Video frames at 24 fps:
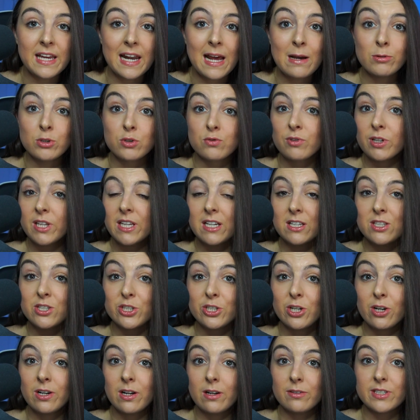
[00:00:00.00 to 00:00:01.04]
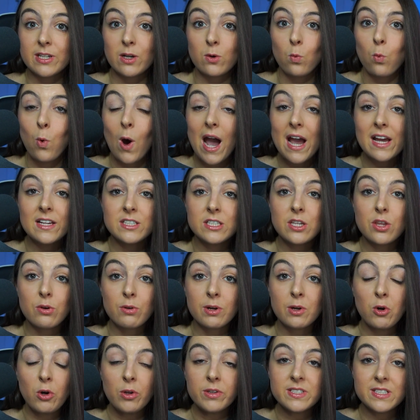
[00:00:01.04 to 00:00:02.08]
And I was really concerned. I was like, why is he
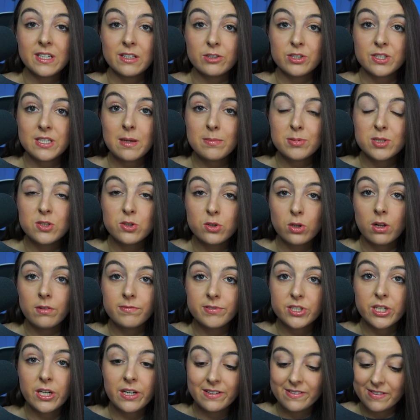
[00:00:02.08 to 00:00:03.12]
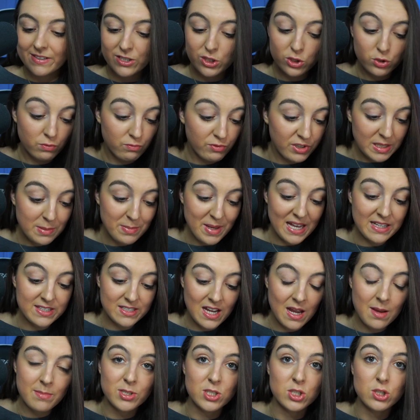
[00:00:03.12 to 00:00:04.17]
throwing all these interceptions all of a sudden? This is a really bad
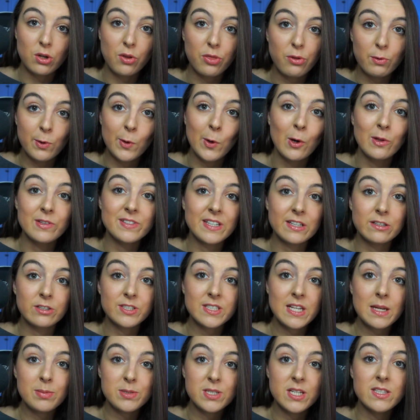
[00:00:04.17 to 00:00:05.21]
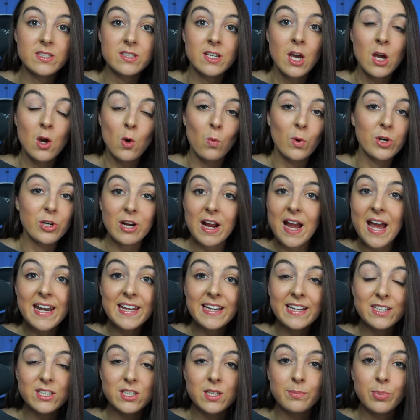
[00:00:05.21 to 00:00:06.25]
time to start throwing all these interceptions when you're
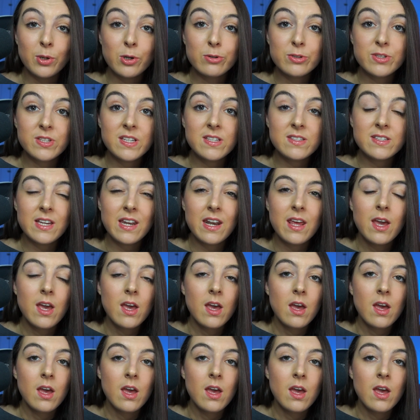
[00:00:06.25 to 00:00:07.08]
heading into the postseason.